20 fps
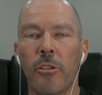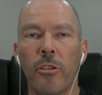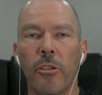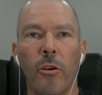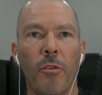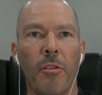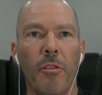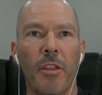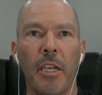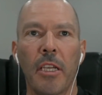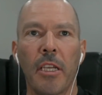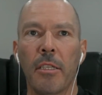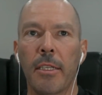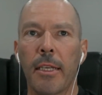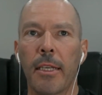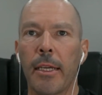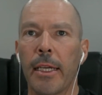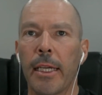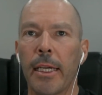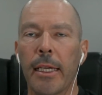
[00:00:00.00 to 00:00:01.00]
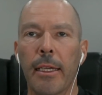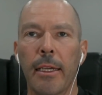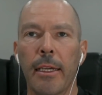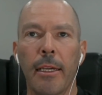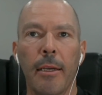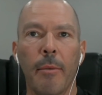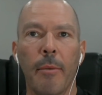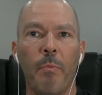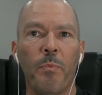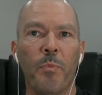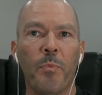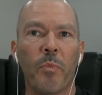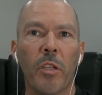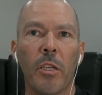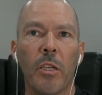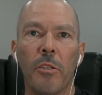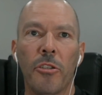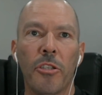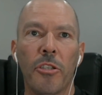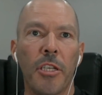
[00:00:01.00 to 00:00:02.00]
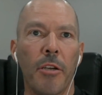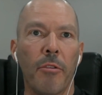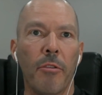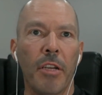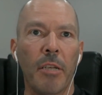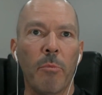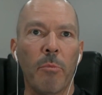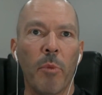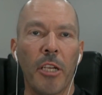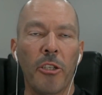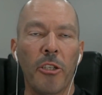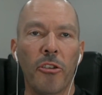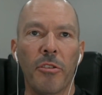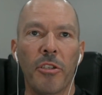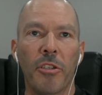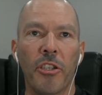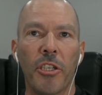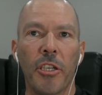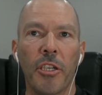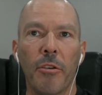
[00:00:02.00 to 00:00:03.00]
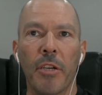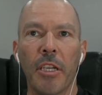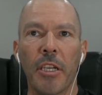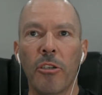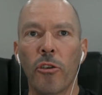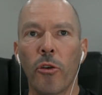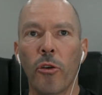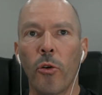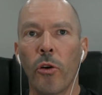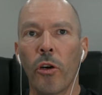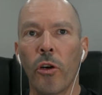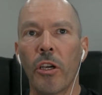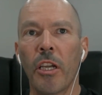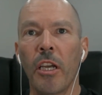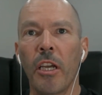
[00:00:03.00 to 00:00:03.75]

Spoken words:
So things like measuring steering torque,